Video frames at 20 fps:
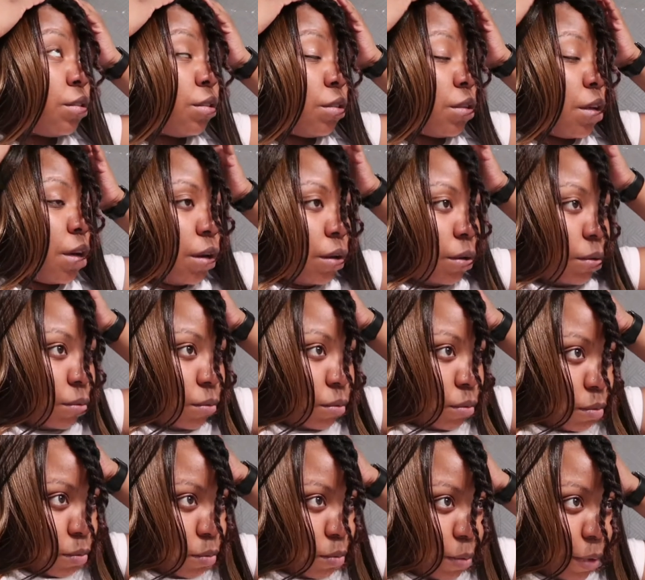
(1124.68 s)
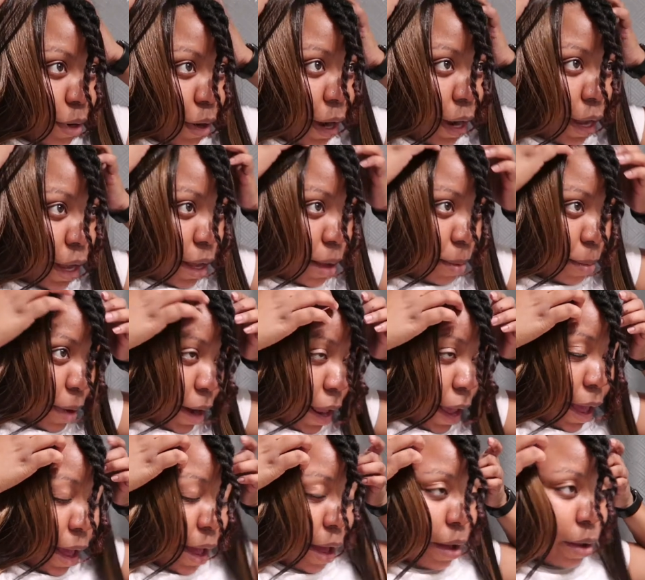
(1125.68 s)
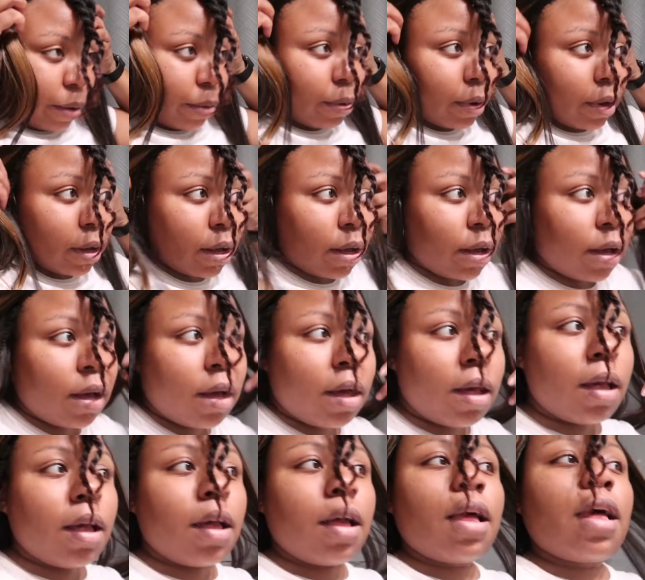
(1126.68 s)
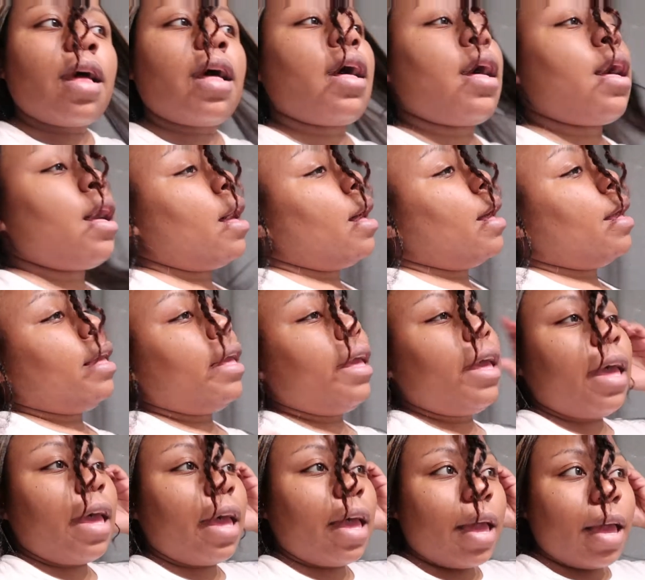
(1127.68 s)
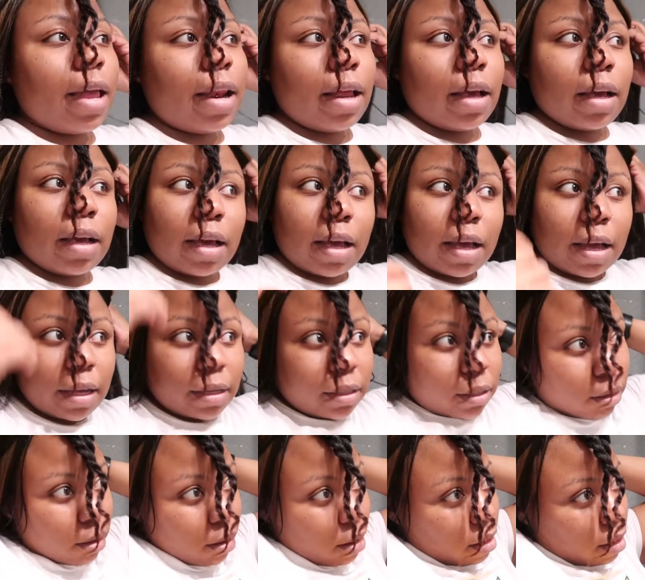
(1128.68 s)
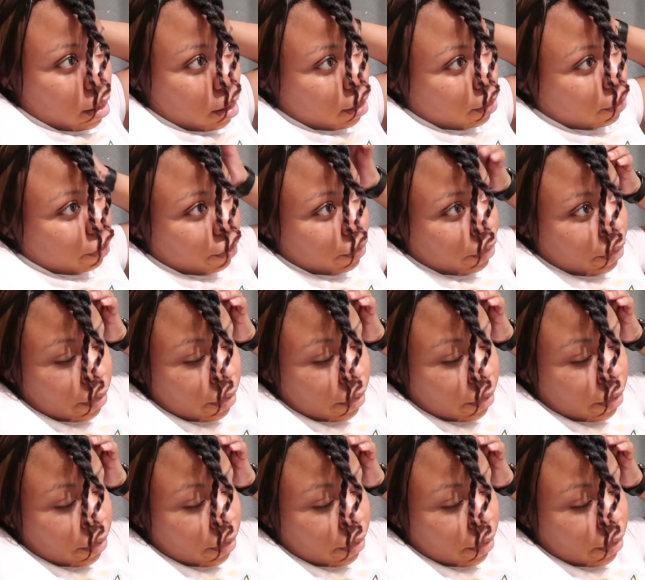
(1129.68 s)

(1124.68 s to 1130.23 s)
So where I am now, I can cut off